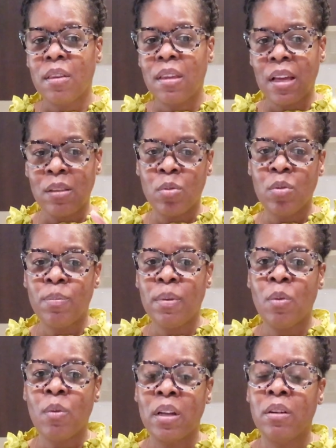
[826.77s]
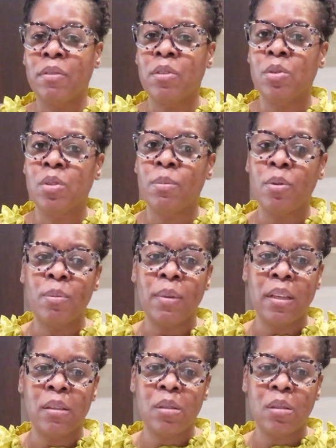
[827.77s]
that would be one of those
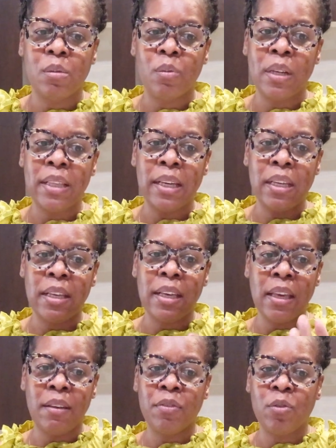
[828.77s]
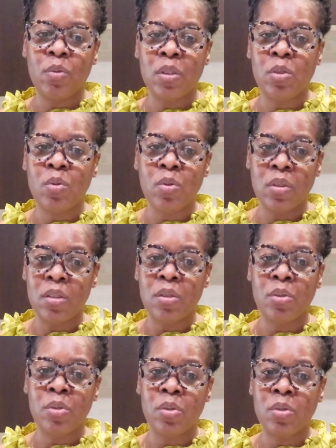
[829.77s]
moments when I gave to a
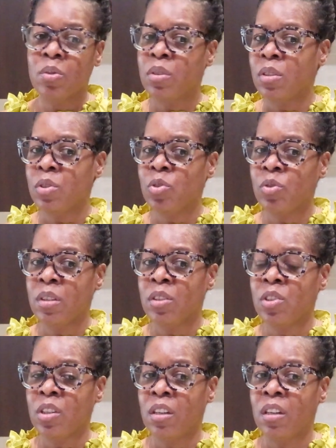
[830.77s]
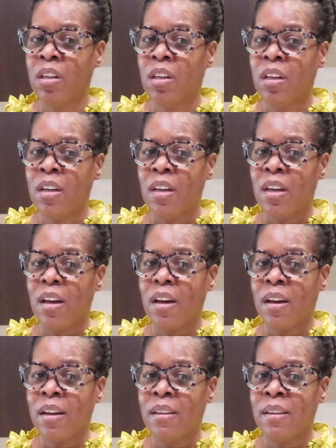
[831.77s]
total stranger.
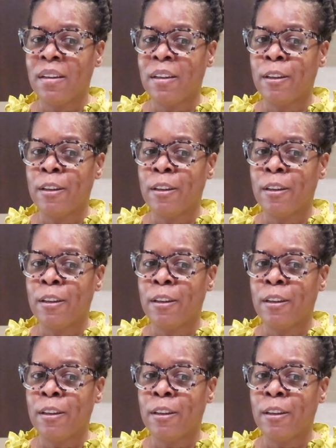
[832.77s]
And